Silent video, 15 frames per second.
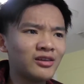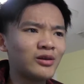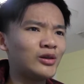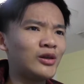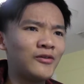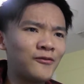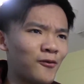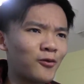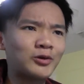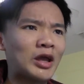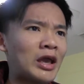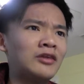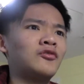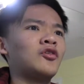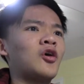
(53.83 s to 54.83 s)
literally 4
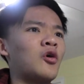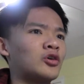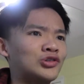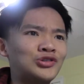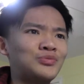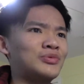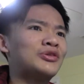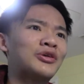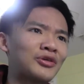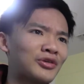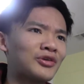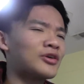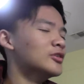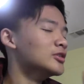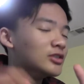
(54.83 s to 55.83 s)
days ago. I should have been
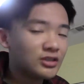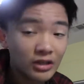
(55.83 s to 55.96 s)
earlier.